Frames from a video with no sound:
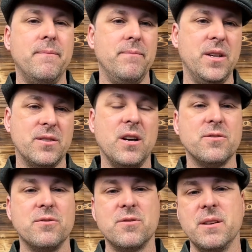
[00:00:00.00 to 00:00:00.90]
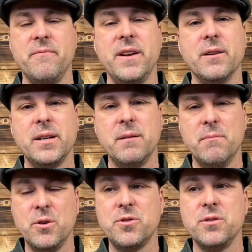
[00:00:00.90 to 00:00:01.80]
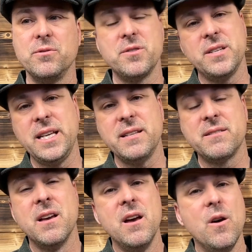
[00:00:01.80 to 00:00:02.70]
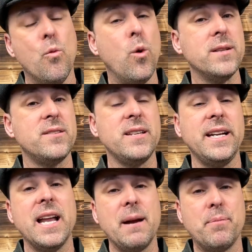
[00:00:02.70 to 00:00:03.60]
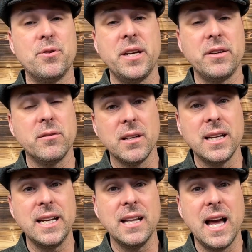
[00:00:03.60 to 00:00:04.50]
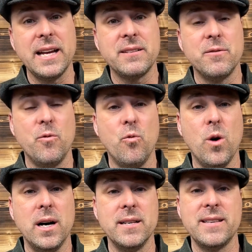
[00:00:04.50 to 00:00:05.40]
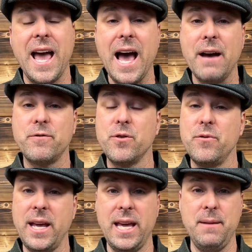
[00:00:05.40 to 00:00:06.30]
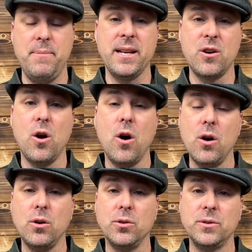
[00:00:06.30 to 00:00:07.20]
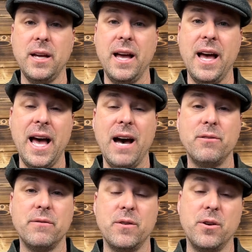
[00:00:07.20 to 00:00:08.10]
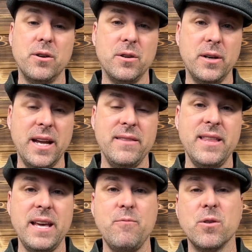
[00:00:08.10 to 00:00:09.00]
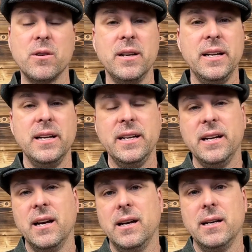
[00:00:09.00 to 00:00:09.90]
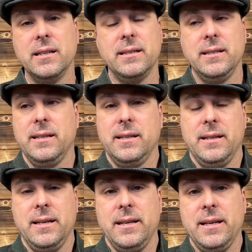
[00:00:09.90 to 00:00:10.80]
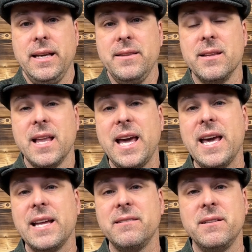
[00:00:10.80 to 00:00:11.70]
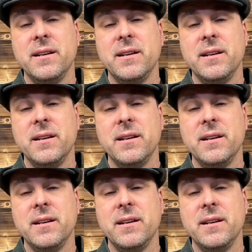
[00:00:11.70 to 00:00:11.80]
There's also some very emotional scenes. One scene I particularly liked was after they had been called out of Ur and they were uh, in the land,